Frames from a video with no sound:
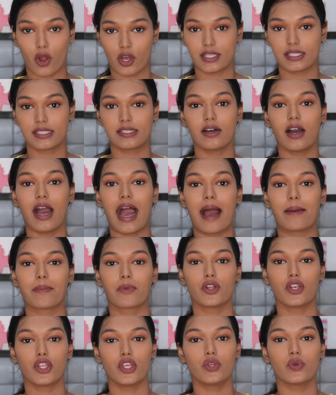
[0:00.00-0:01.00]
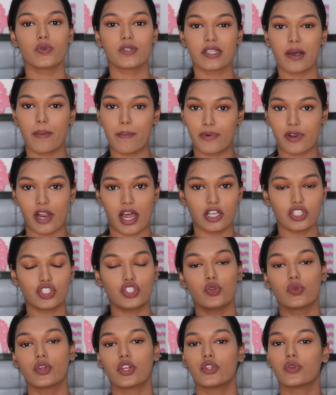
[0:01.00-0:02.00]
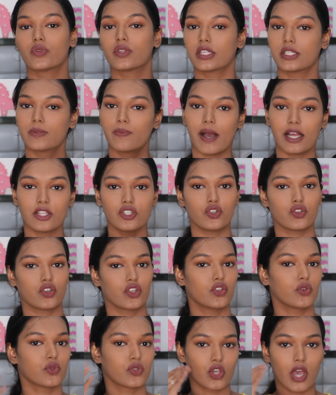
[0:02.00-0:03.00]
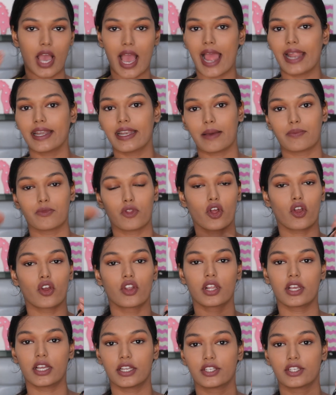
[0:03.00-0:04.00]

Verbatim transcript: bronzer, I'm going to use a brush. You can use a sponge, you can use your hand. I'm not going to